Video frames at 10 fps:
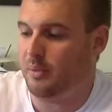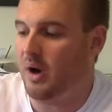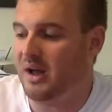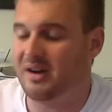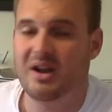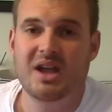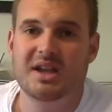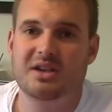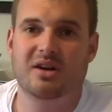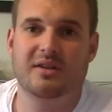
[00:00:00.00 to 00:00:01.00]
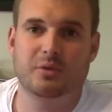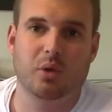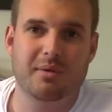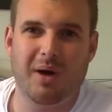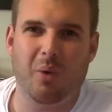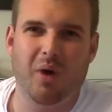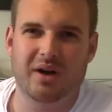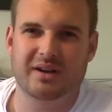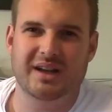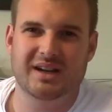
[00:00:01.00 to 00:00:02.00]
water, you don't have to worry about
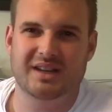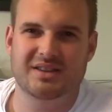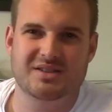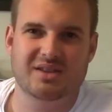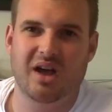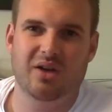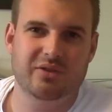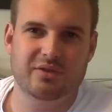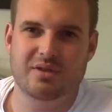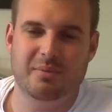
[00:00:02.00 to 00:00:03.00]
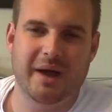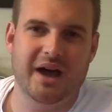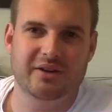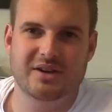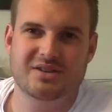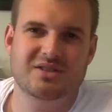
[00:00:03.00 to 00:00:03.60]
water getting in the cells or in the batteries.